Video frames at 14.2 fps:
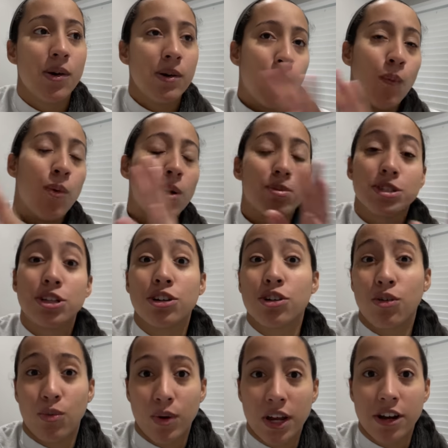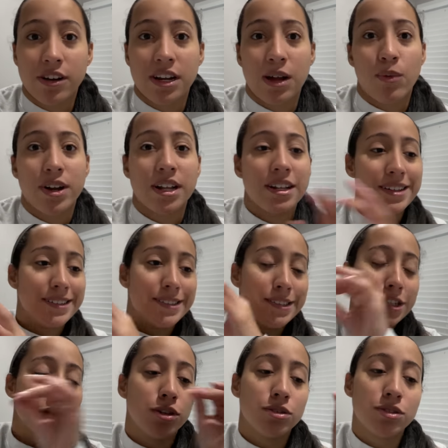what was going to go where and I wanted, you
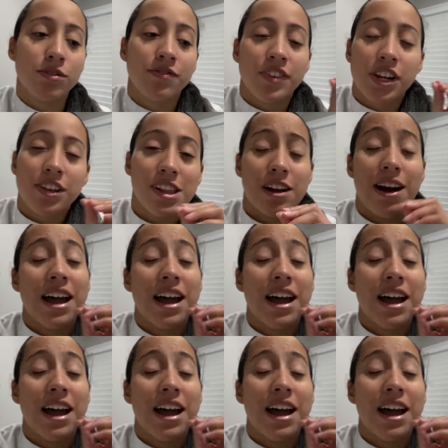know, to figure that out.